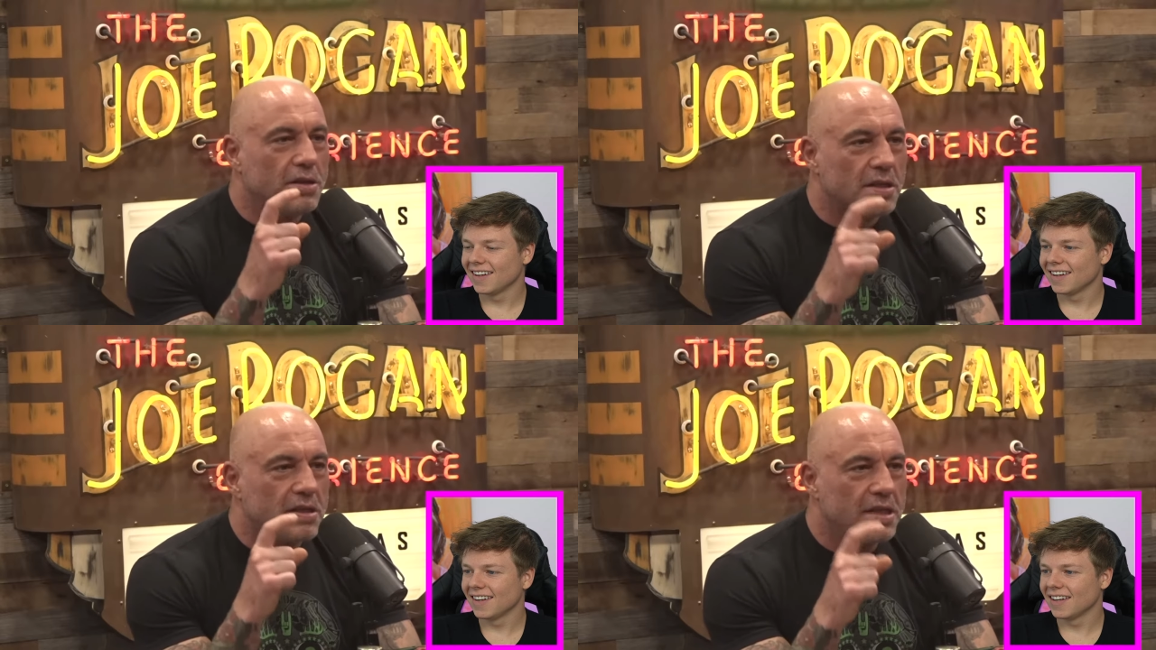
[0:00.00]

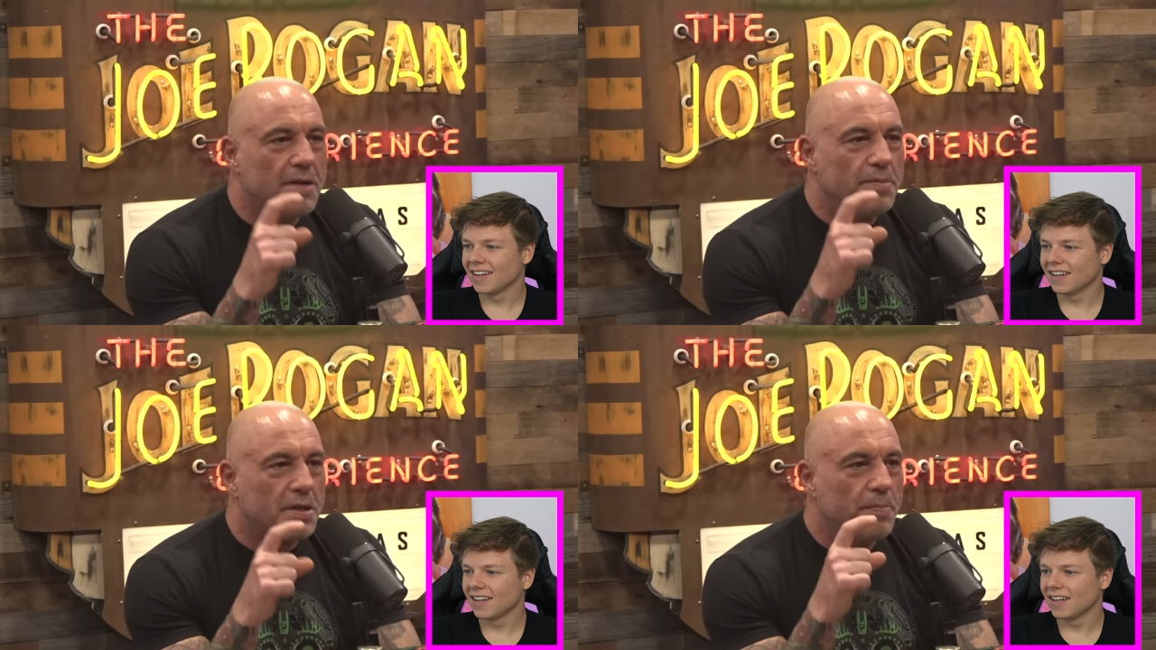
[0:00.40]
Speaker 1: just
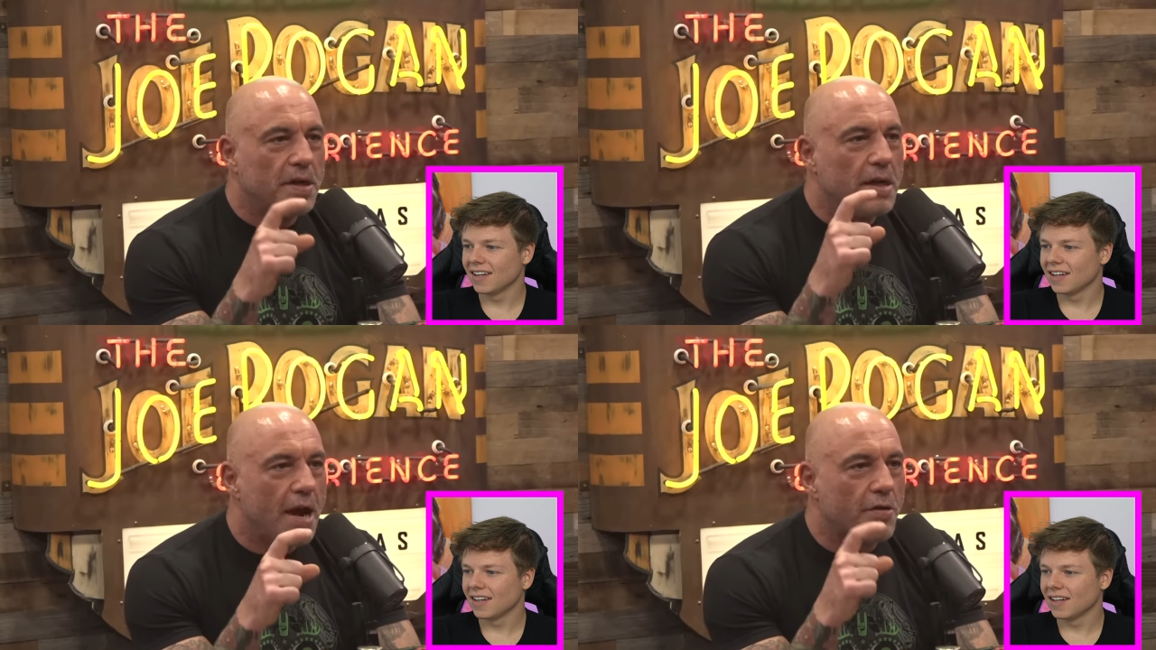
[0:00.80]
seemed to
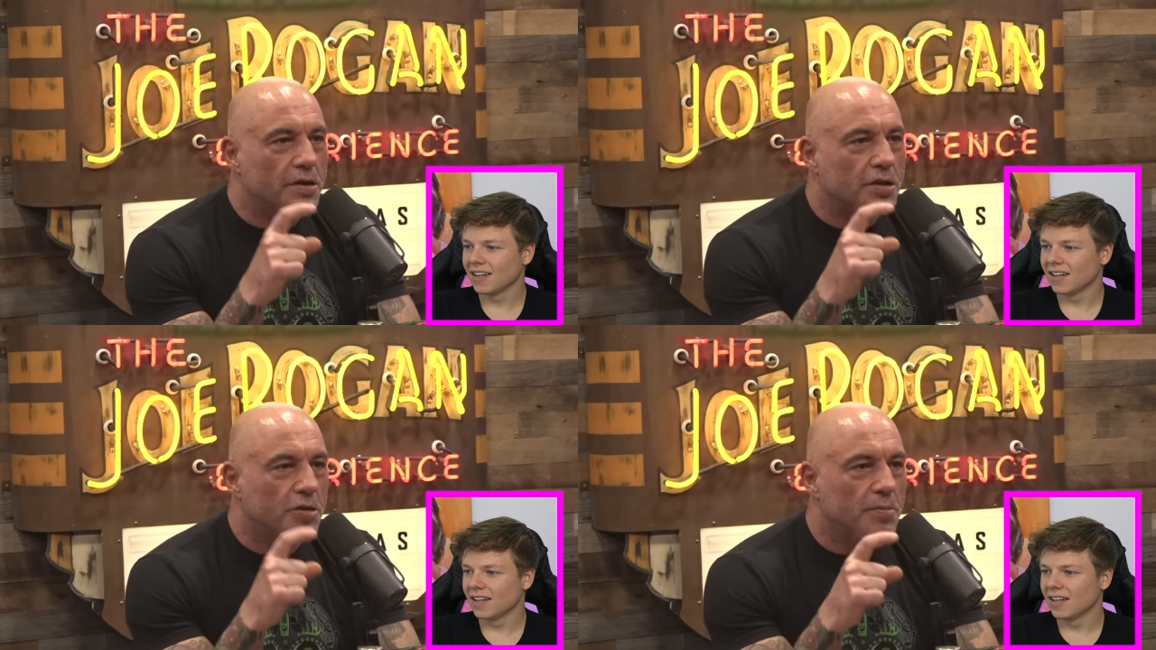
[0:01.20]
be
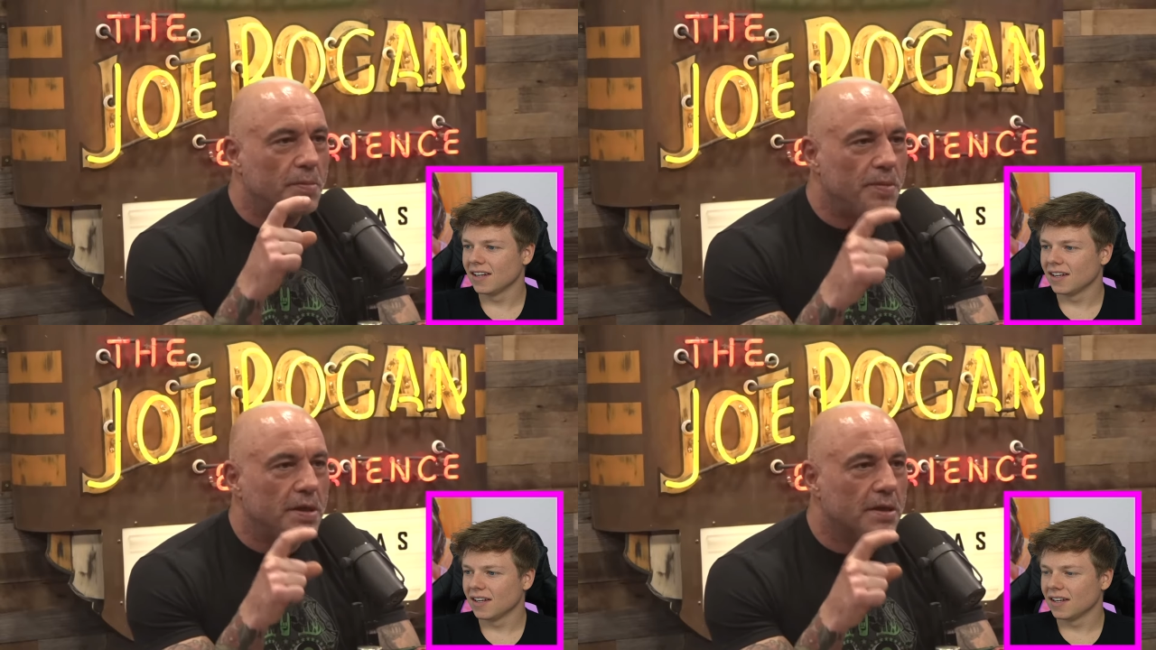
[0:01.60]
inherent to
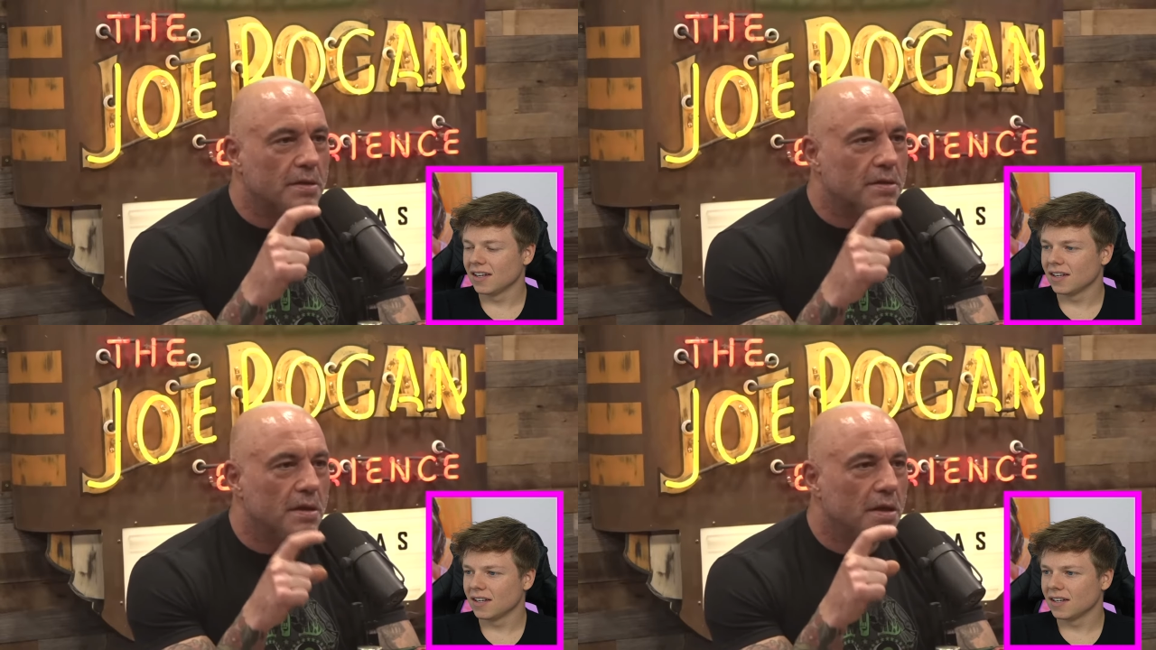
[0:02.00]
human
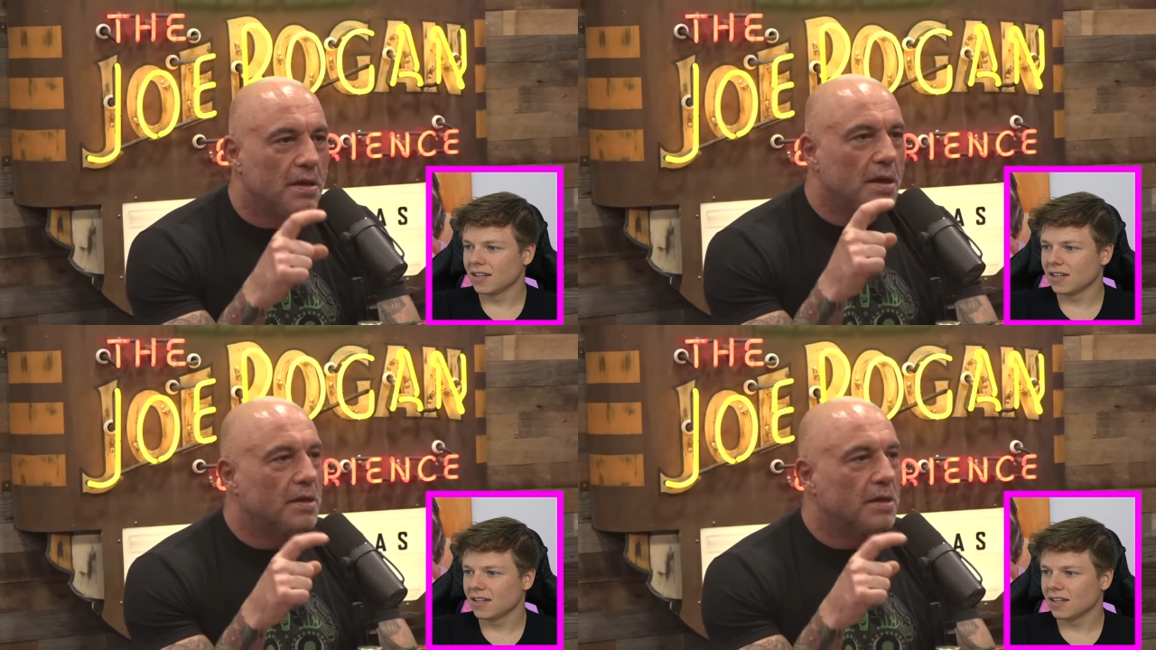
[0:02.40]
beings. Yeah.